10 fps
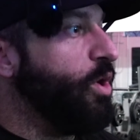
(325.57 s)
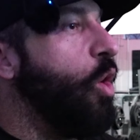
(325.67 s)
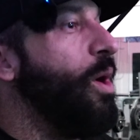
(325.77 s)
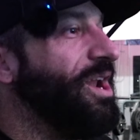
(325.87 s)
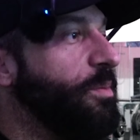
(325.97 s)
We
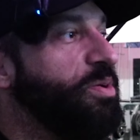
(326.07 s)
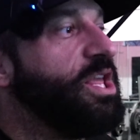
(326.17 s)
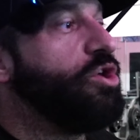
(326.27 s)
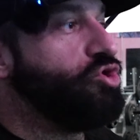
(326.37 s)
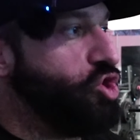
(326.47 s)
don't want to
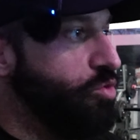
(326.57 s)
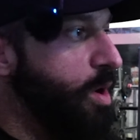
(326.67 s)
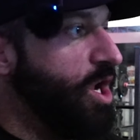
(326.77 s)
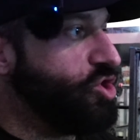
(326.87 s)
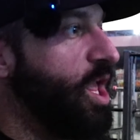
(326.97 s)
deplete you too
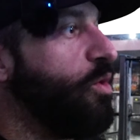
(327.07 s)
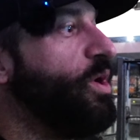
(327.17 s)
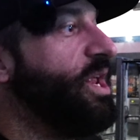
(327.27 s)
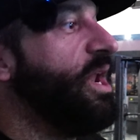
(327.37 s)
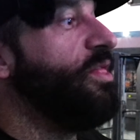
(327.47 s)
much like right.
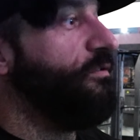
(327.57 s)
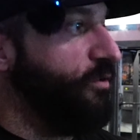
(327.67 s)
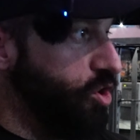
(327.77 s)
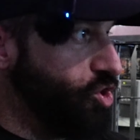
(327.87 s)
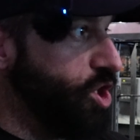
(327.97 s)
we did in the
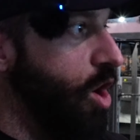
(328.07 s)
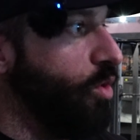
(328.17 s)
first show.